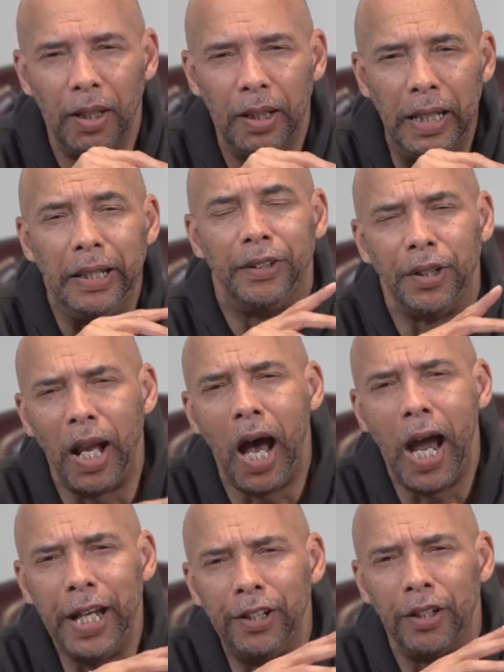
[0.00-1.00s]
He
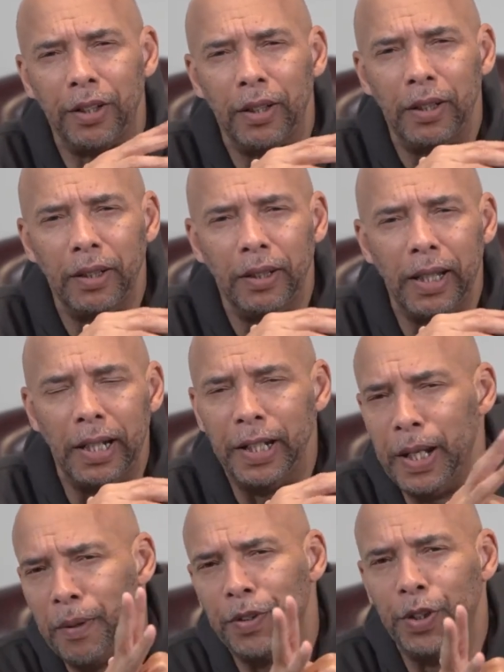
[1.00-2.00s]
denied that he
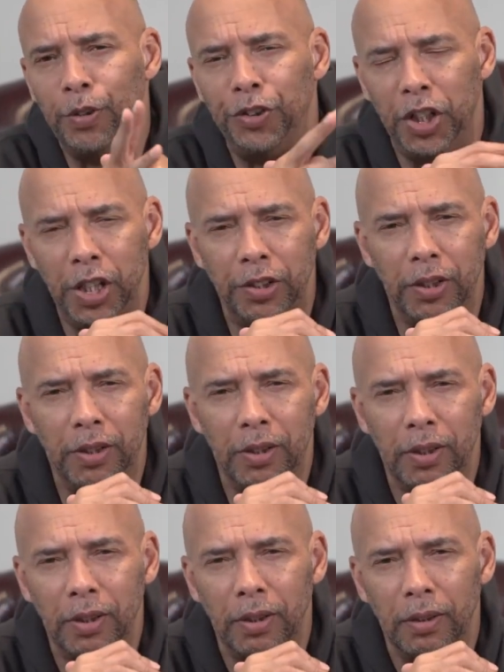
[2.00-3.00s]
never knew Jesus.